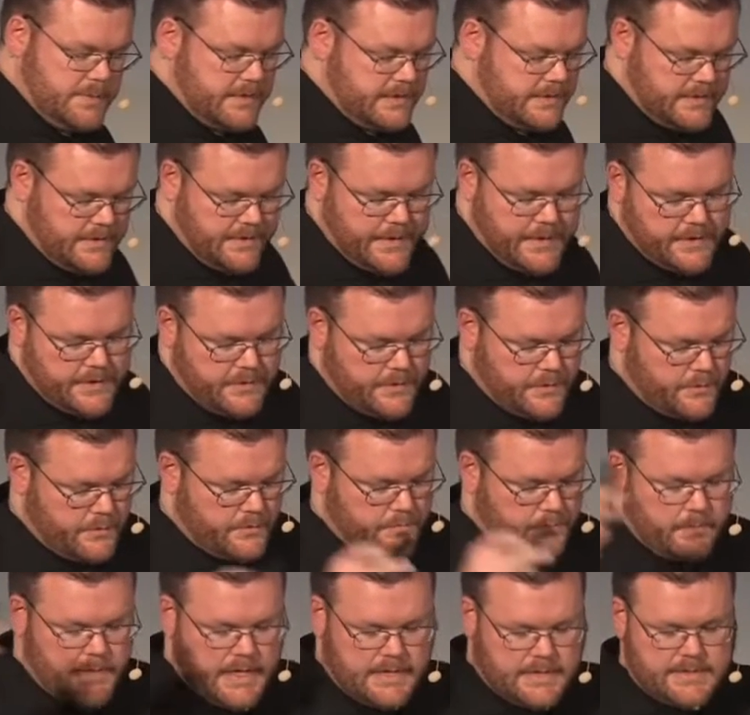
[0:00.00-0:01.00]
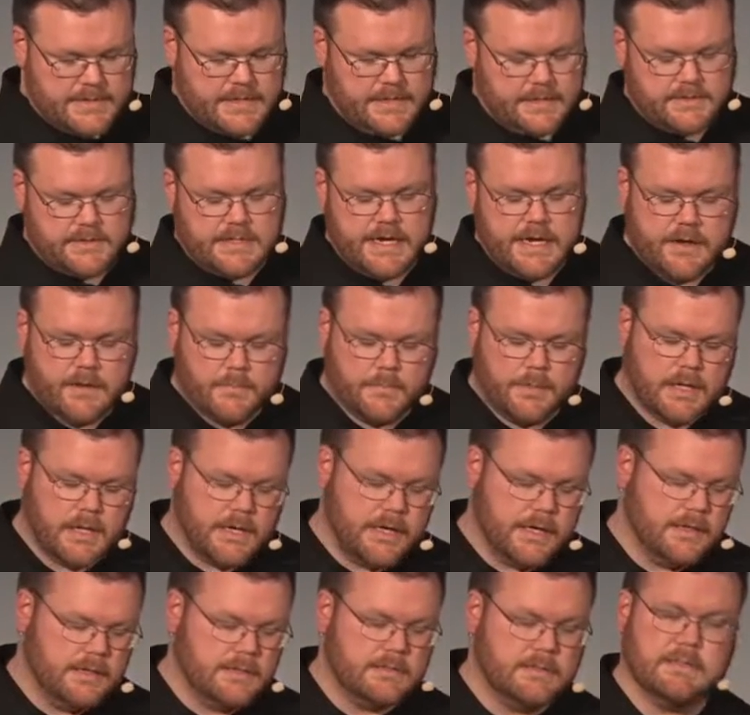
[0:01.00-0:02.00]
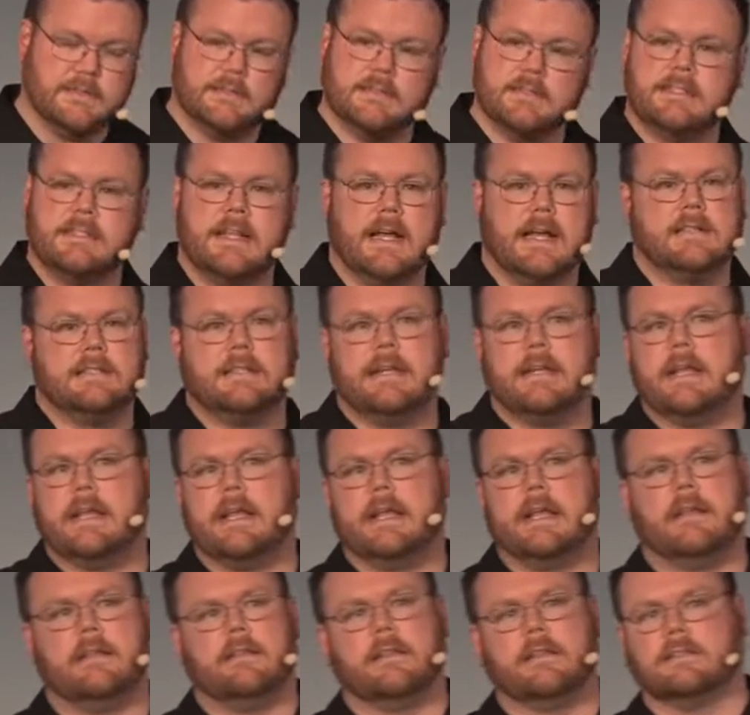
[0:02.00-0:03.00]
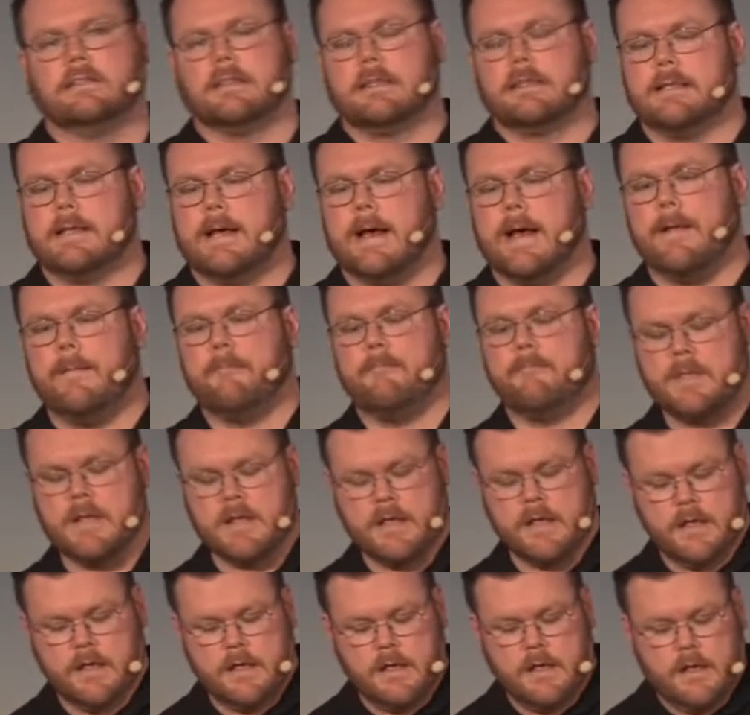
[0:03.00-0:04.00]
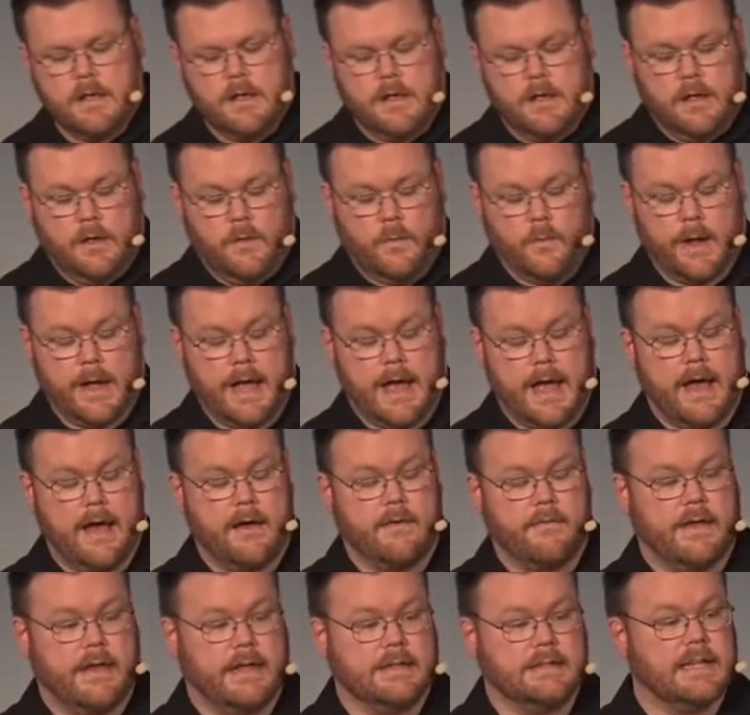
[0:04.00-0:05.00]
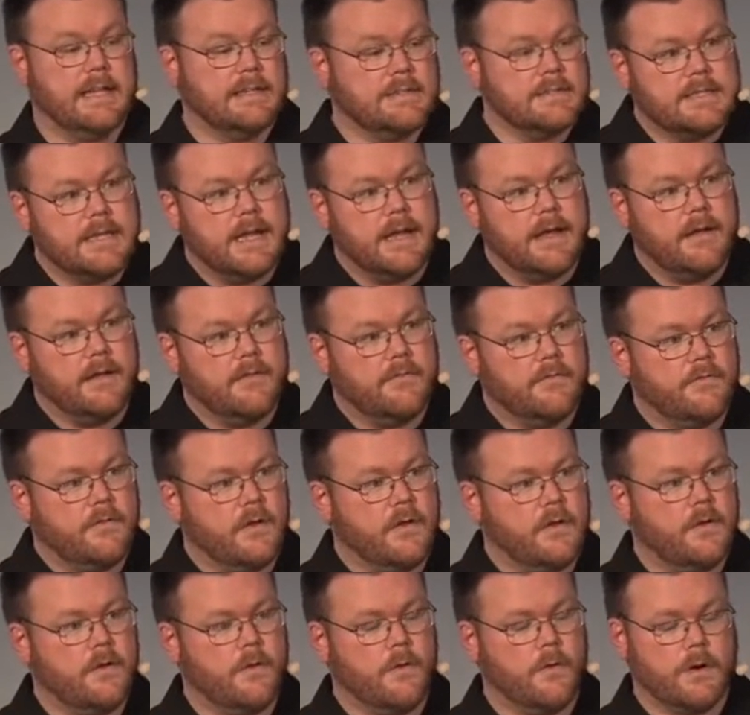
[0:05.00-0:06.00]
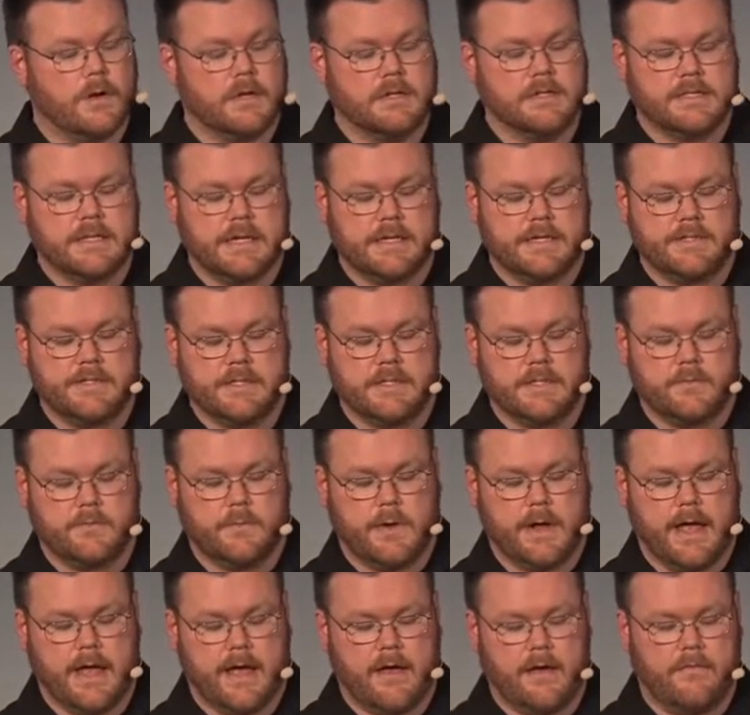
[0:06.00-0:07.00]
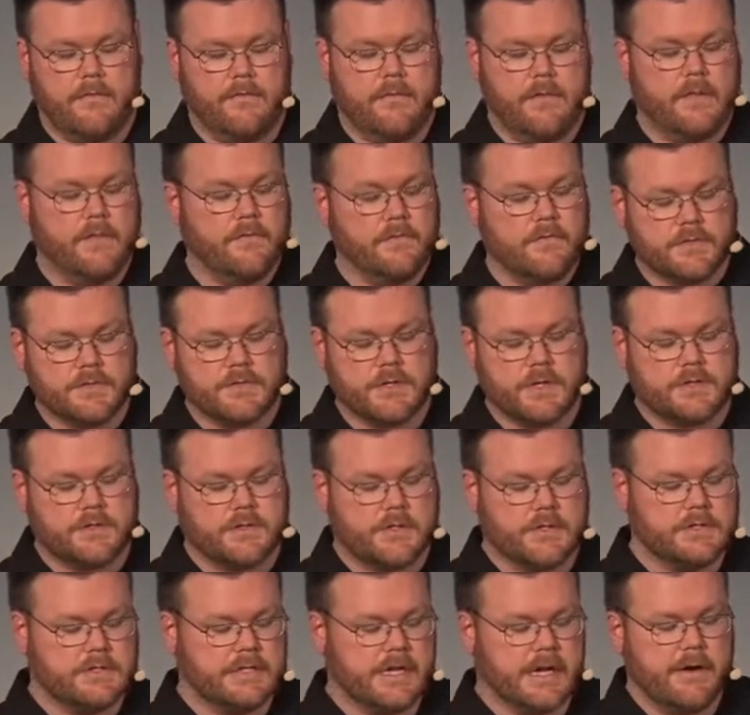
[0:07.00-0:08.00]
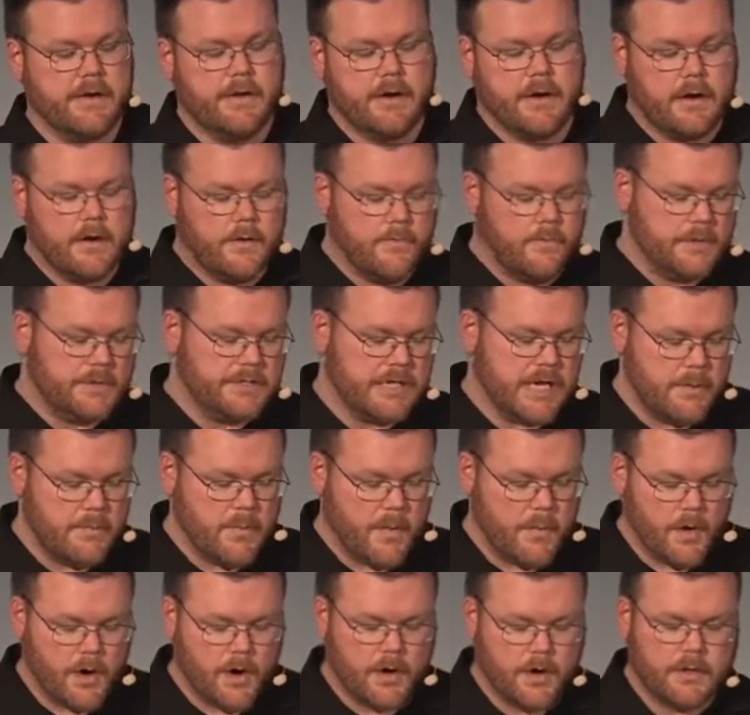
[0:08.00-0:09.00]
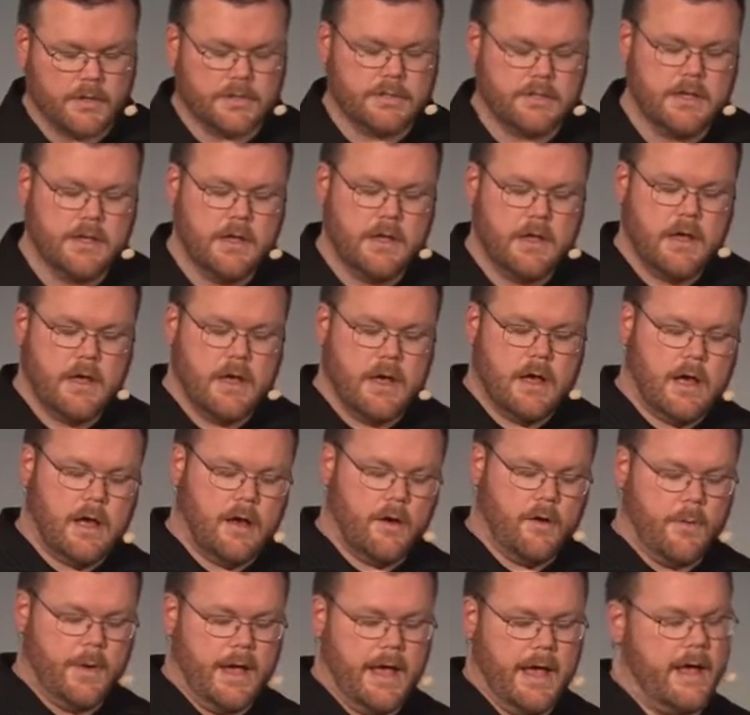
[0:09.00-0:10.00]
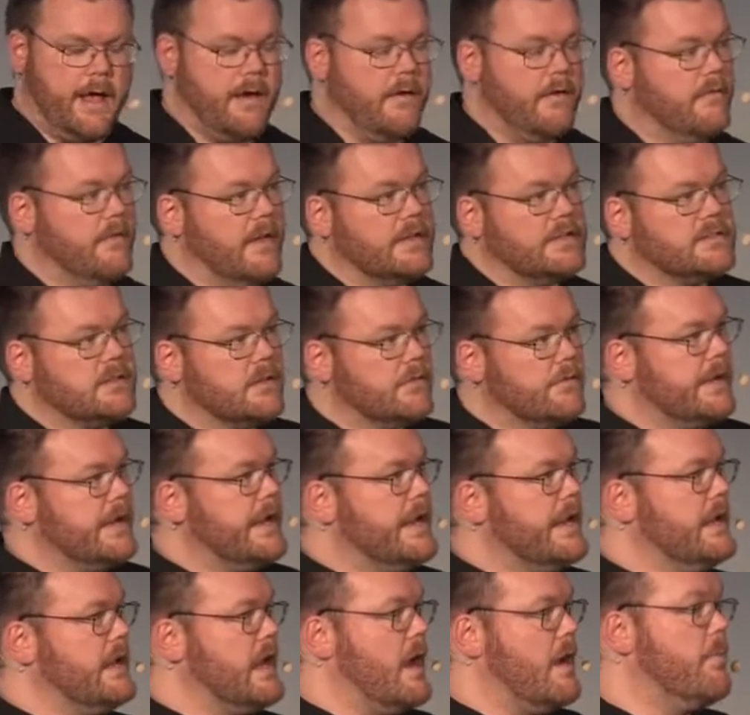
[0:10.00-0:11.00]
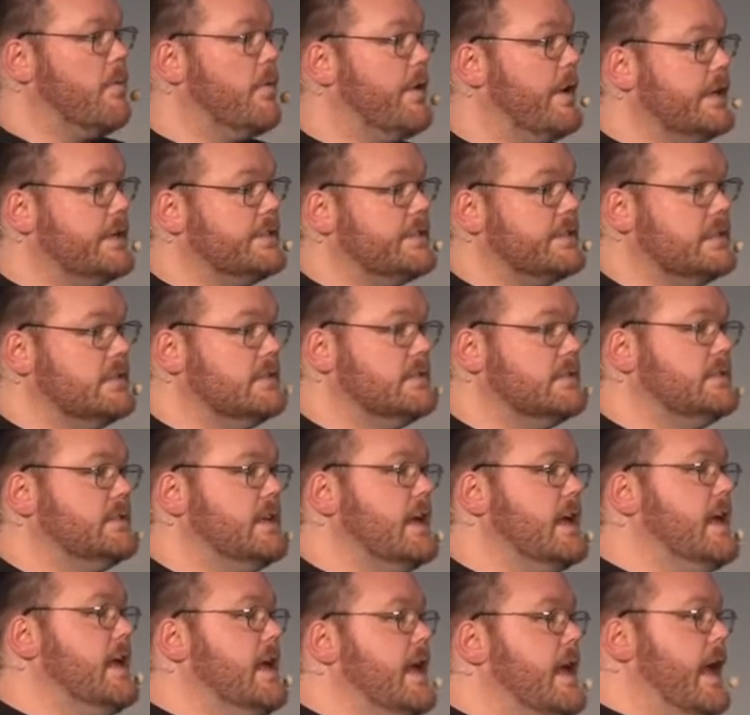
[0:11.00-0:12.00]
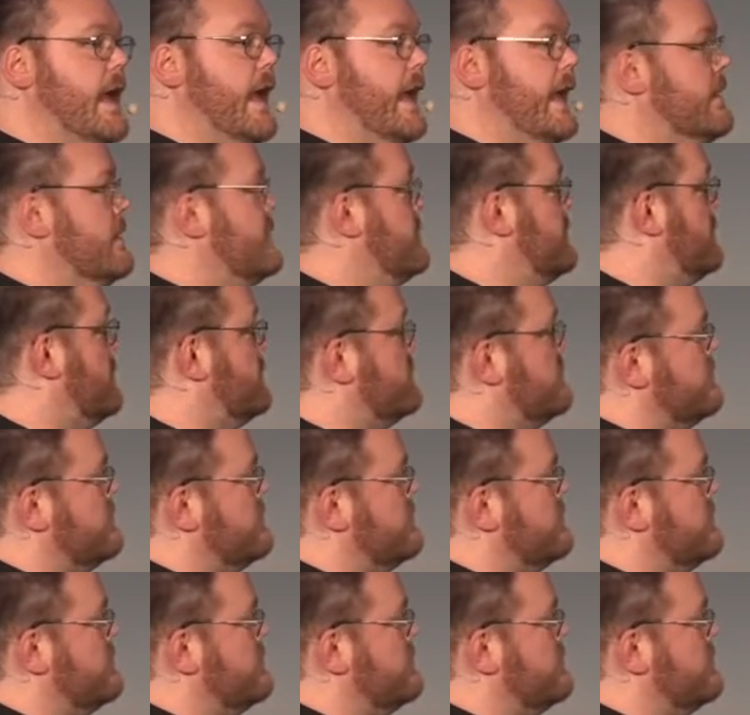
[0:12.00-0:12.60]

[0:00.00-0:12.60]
and they do SDLC compliance and CI/CD, things like that. We have a test dev organization. We have infrastructure engineering, of which I'm a part. We have SRE and operations, and